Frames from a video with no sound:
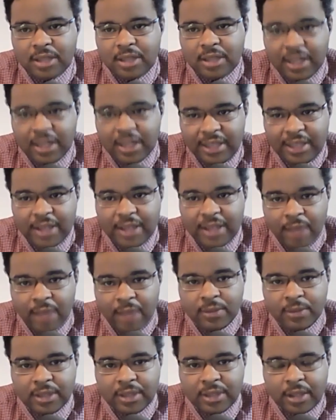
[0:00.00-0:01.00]
clean
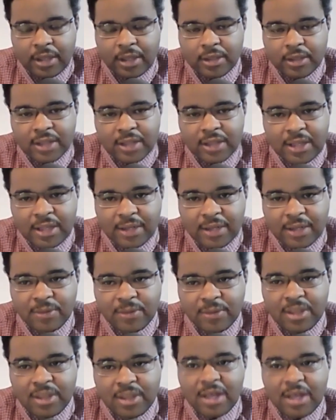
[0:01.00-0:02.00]
everything
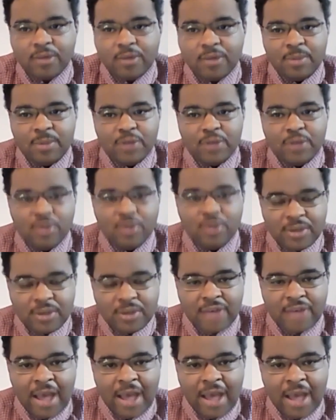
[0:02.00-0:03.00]
out to make sure it is
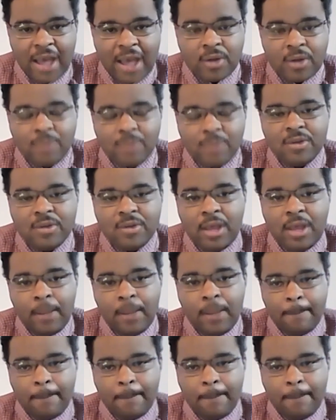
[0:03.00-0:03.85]
accurate and up to date?